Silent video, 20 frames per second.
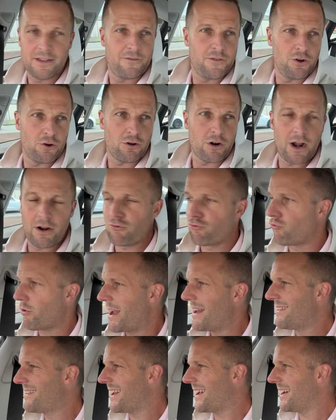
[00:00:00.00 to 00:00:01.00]
If you're a
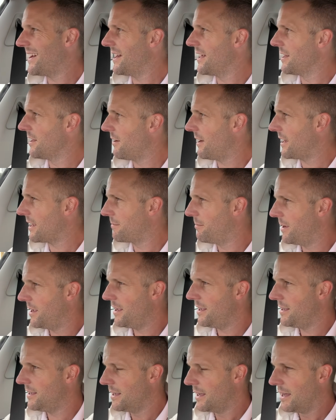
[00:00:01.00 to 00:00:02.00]
renter like
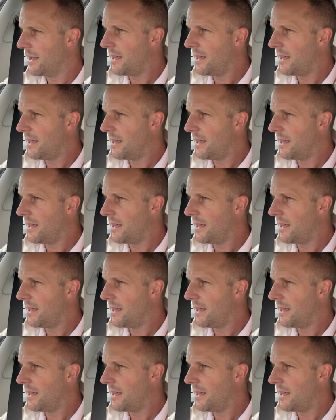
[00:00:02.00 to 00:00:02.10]
me,